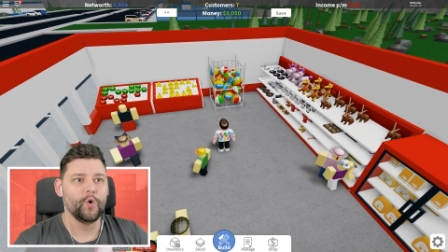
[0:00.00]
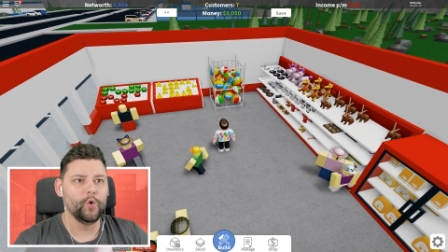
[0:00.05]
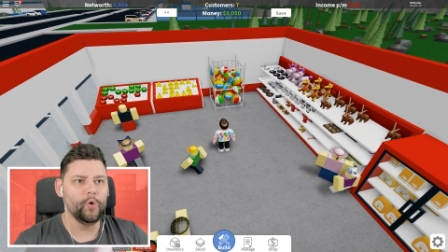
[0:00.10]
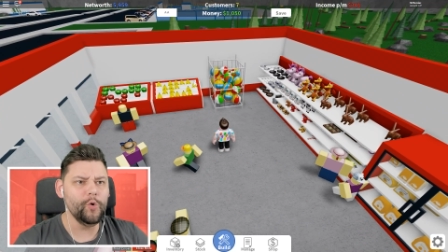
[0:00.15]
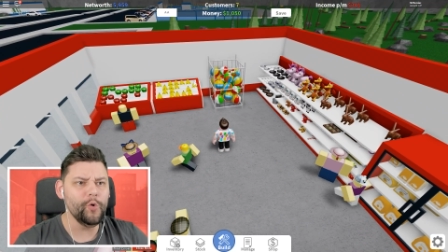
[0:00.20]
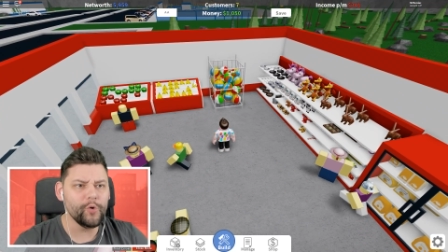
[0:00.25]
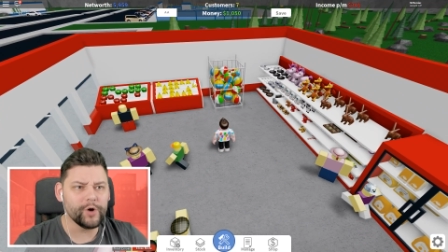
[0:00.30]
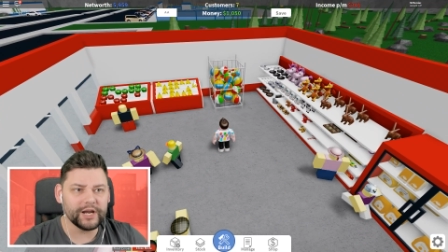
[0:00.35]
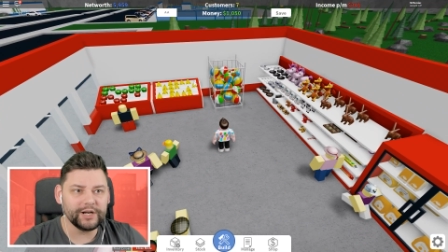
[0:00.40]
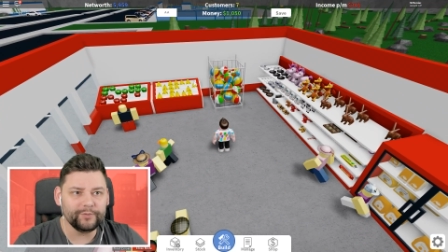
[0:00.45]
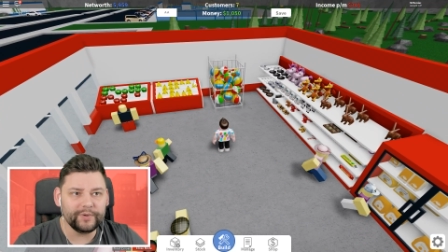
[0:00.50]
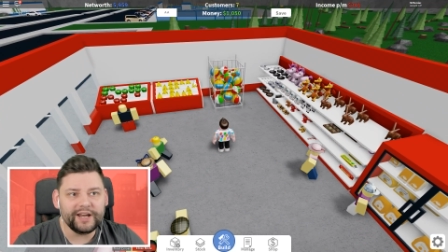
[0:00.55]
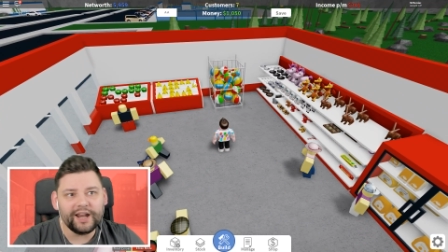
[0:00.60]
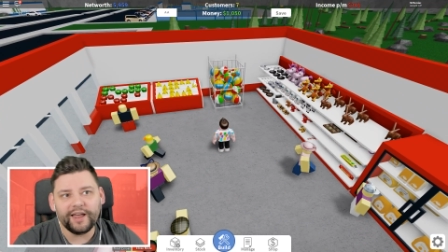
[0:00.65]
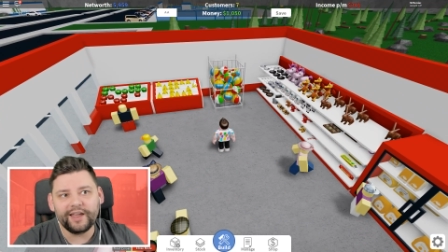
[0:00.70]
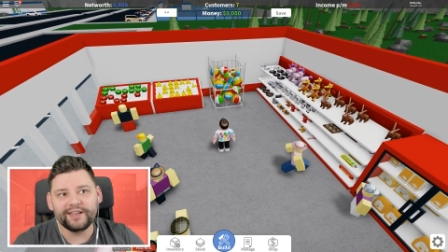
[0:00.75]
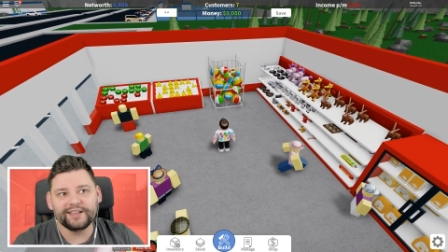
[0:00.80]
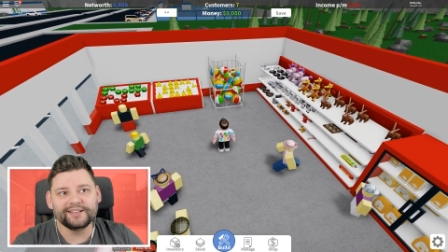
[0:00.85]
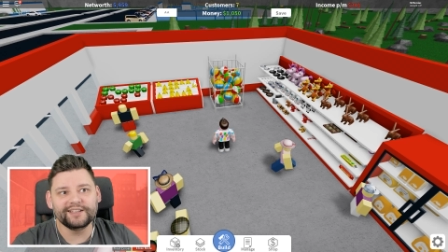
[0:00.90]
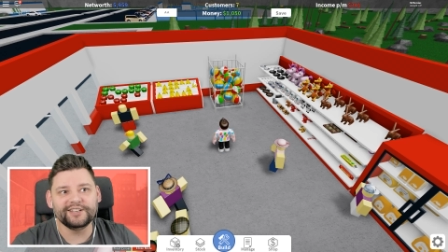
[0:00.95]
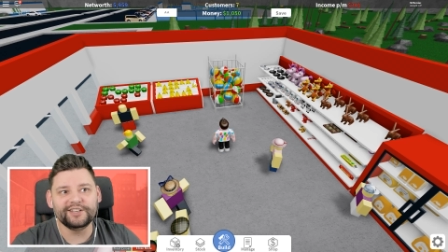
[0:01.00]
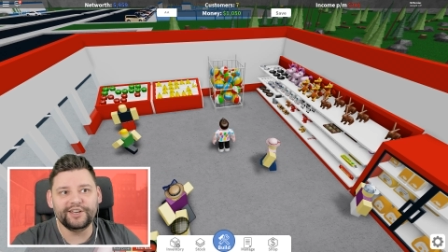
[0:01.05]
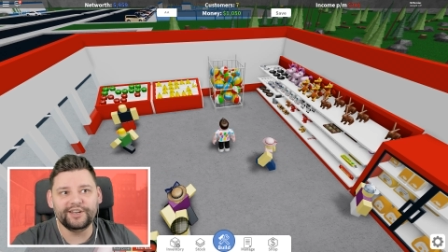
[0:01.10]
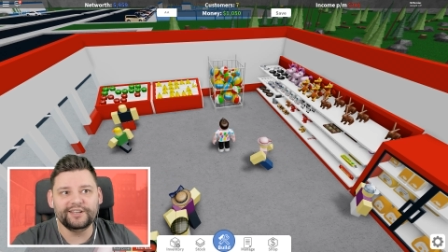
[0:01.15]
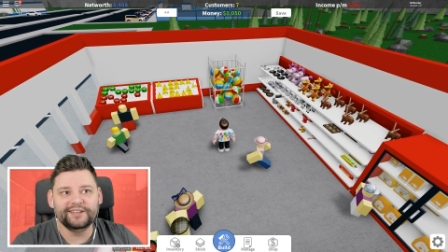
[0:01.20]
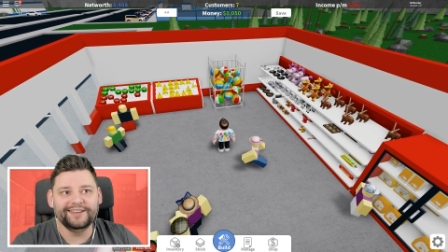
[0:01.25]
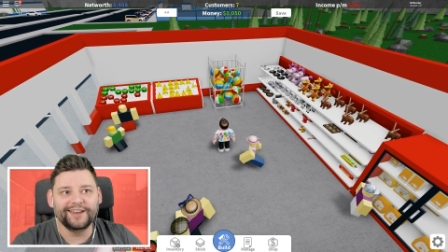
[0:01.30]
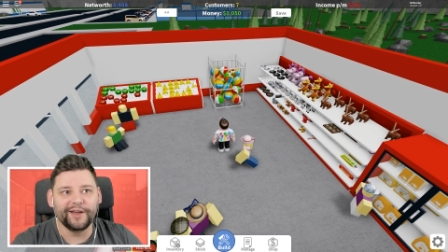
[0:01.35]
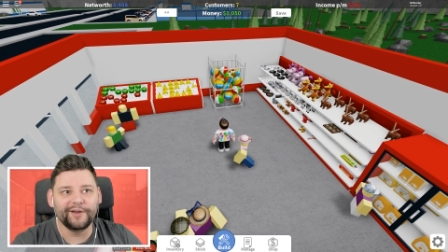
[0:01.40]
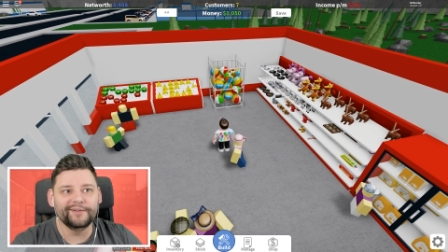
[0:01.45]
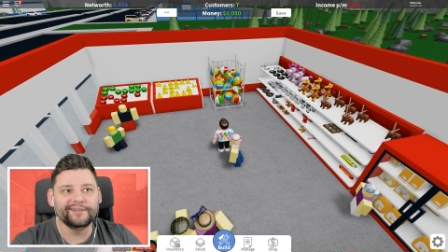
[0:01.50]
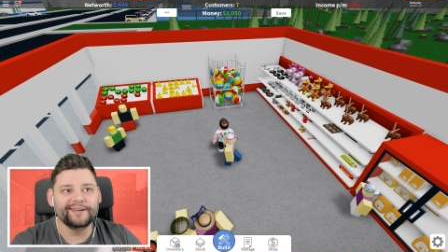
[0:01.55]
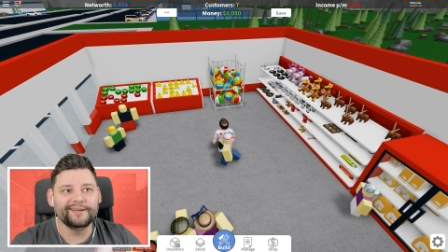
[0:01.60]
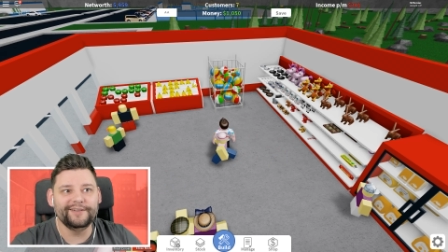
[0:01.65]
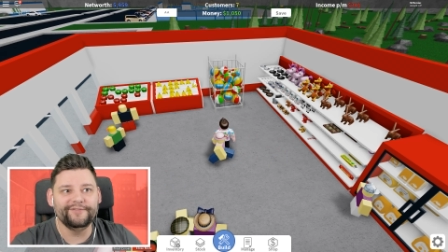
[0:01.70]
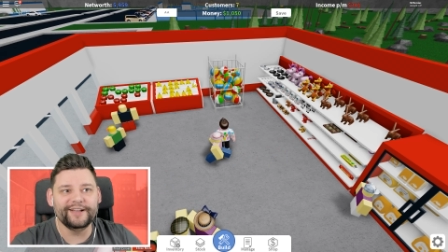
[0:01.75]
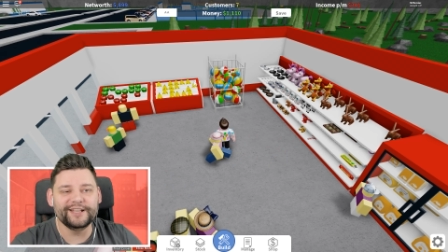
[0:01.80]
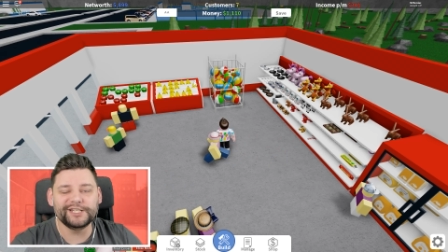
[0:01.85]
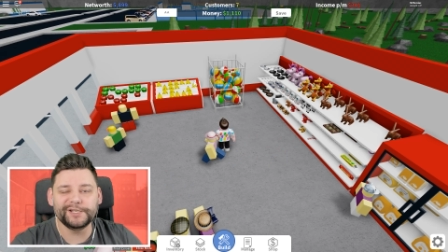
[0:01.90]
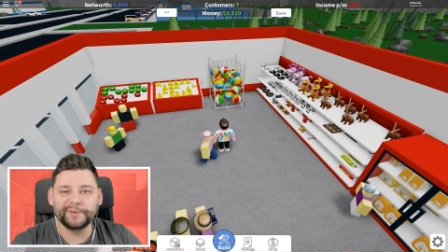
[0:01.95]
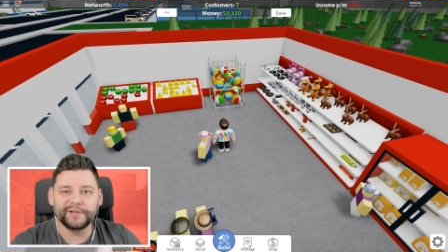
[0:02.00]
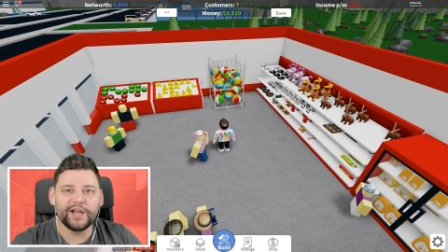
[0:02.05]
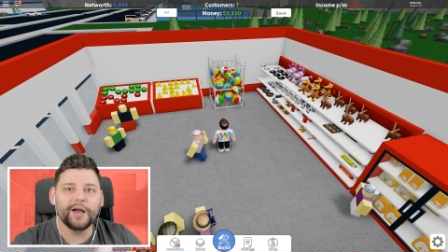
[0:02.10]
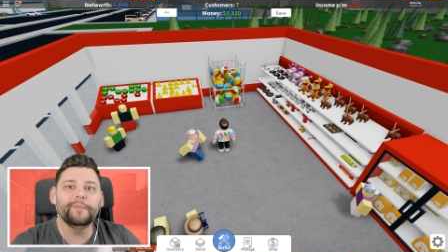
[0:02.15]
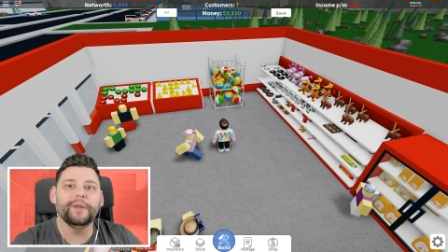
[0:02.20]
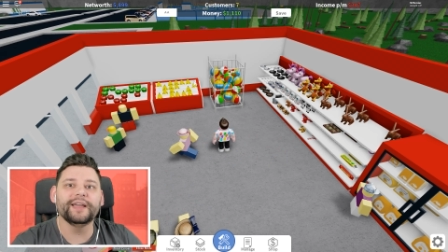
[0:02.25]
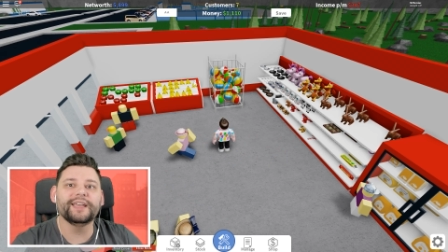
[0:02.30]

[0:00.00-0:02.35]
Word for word: Ooh, could we like, you know, eventually become